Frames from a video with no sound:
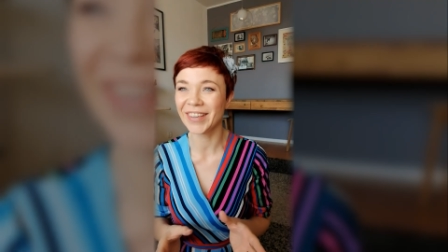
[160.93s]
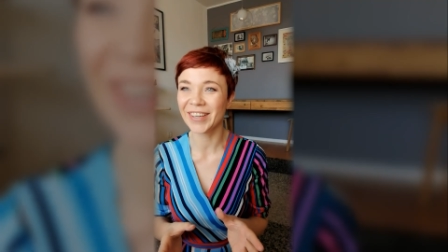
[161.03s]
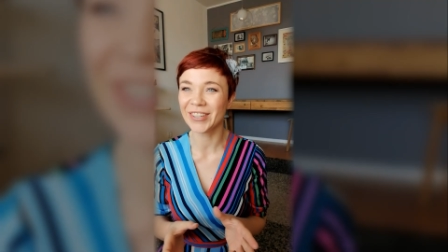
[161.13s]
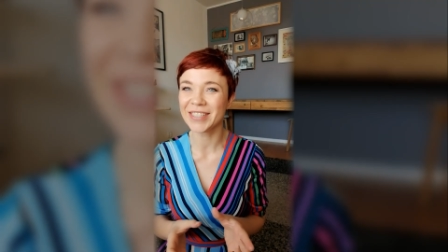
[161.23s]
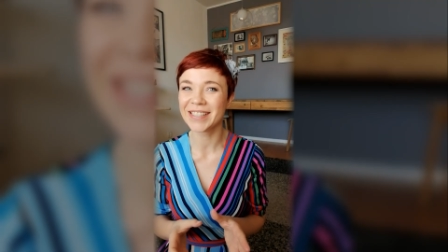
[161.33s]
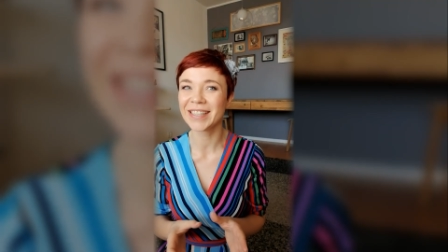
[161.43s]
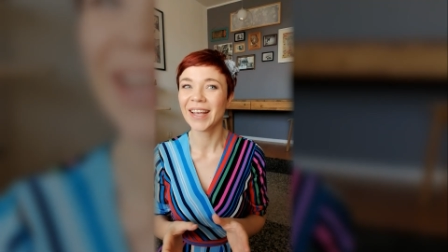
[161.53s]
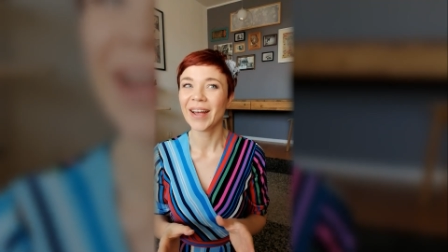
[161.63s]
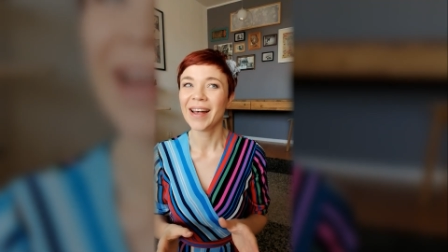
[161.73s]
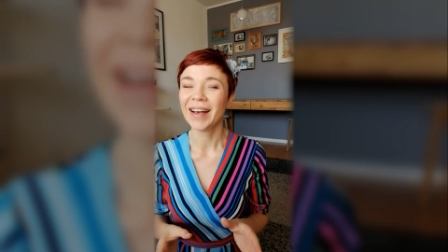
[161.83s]
because
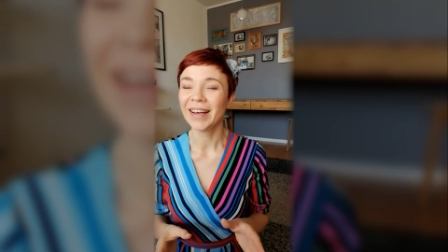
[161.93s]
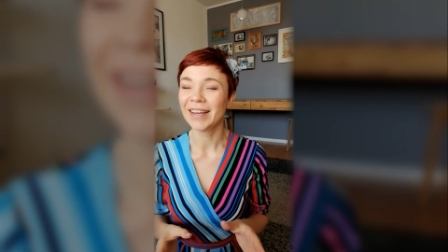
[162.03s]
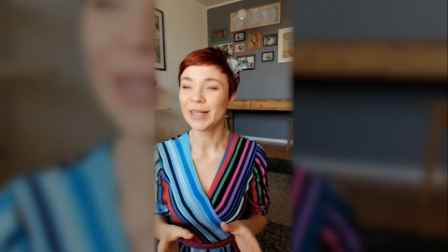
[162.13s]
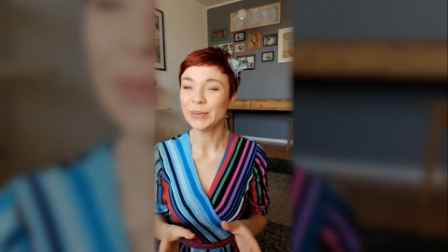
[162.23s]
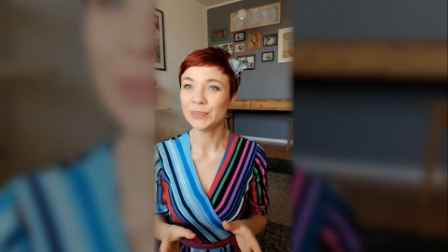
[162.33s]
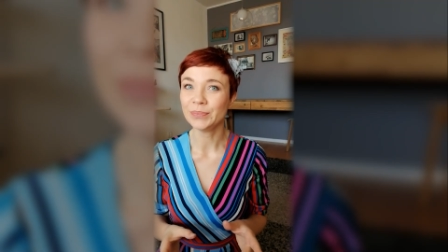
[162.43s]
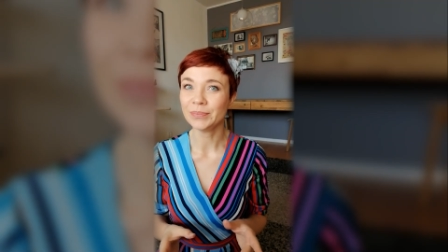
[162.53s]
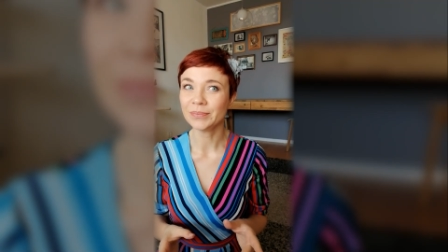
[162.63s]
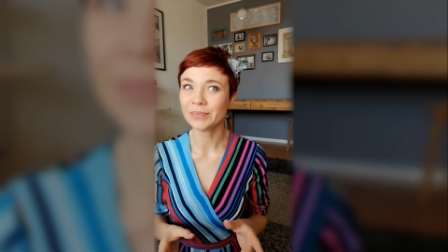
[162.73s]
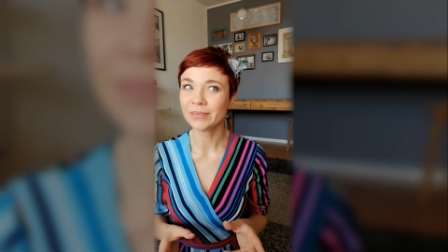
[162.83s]

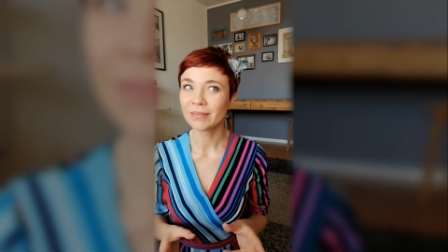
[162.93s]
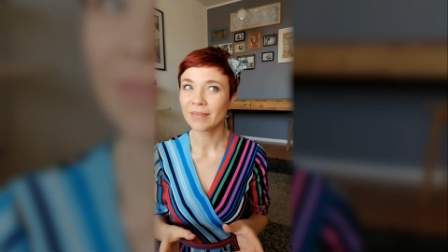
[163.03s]
um,